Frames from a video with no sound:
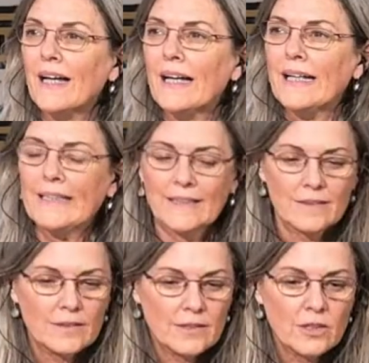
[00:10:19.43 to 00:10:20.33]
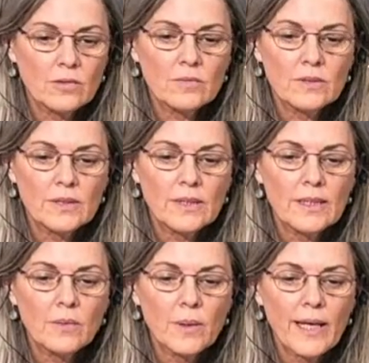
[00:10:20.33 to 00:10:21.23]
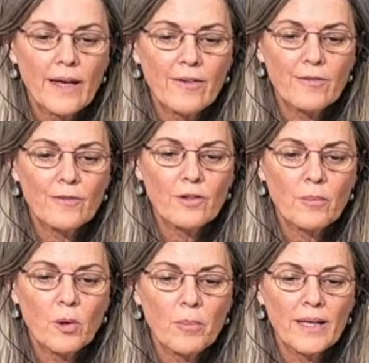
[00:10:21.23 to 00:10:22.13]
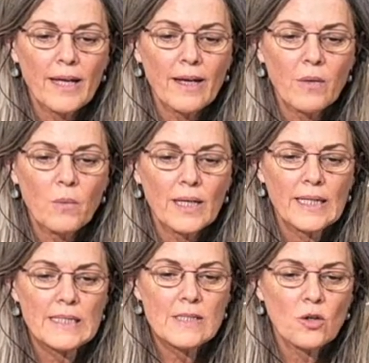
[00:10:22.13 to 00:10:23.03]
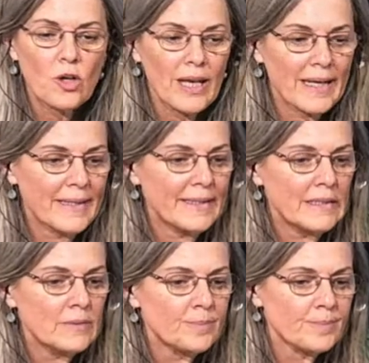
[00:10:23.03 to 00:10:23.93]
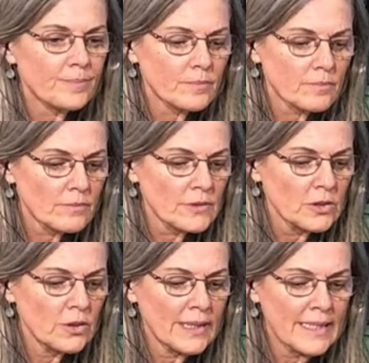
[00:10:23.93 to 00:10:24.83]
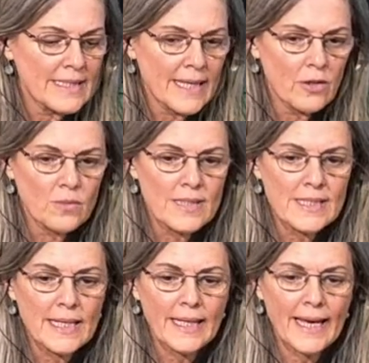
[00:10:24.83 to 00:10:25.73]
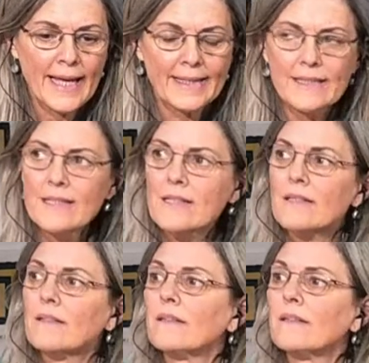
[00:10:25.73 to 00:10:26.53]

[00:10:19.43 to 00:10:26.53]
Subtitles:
I don't think we have, for the moment, anyone else online. At least I don't see any hand.